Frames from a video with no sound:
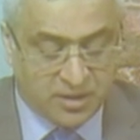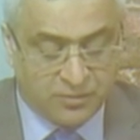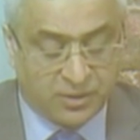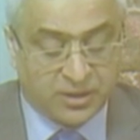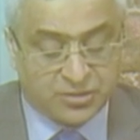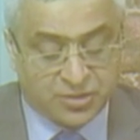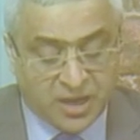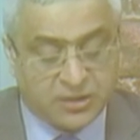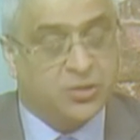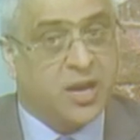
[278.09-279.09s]
For a
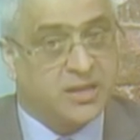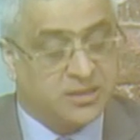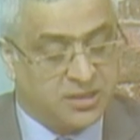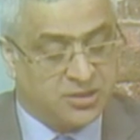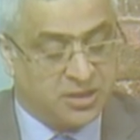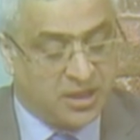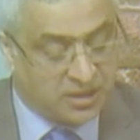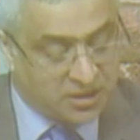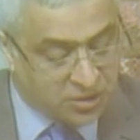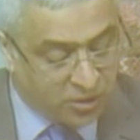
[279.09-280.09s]
trust to exist in
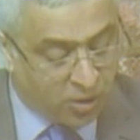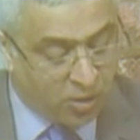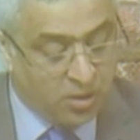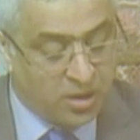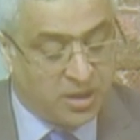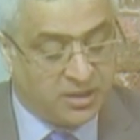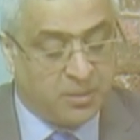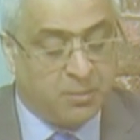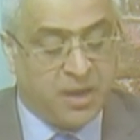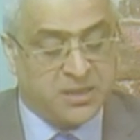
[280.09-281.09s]
English law, there
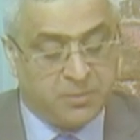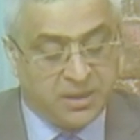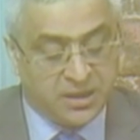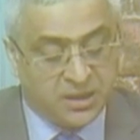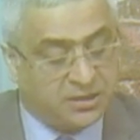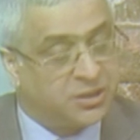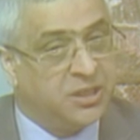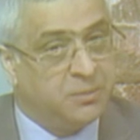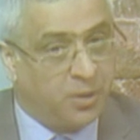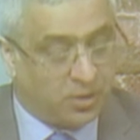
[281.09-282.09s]
must be
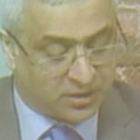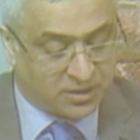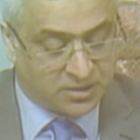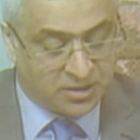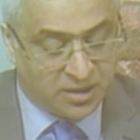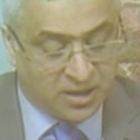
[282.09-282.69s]
three parties.